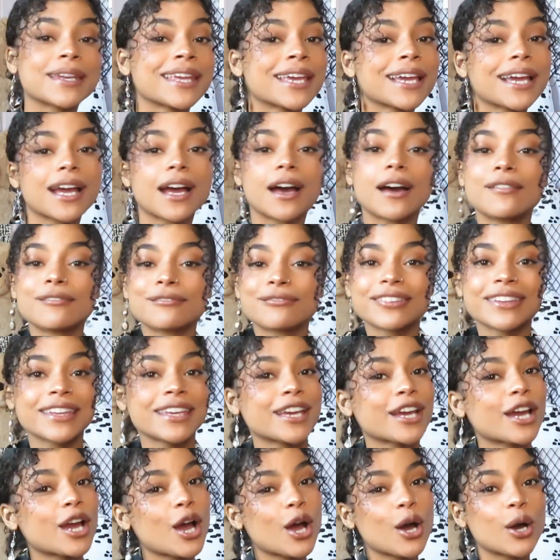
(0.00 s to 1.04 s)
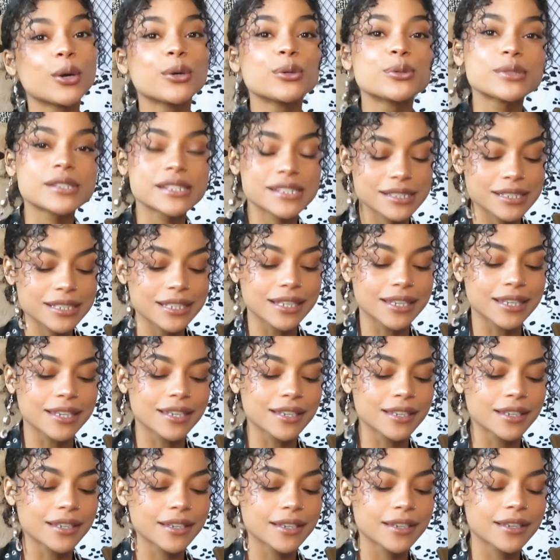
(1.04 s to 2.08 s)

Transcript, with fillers: it comfy and cozy.